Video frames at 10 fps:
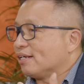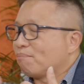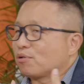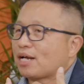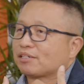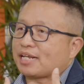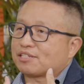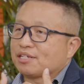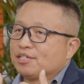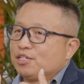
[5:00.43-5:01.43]
a product that
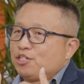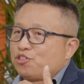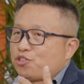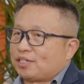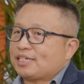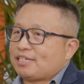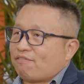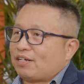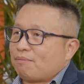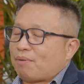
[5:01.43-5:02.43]
is jointly
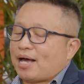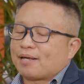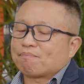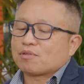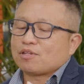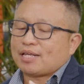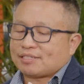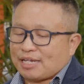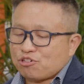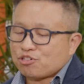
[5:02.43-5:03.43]
developed by
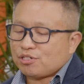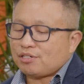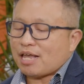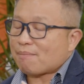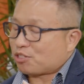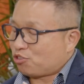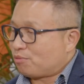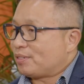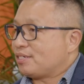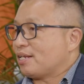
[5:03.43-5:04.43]
Essential,
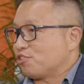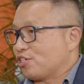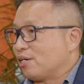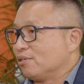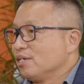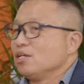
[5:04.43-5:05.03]
MXGBT, and Shell.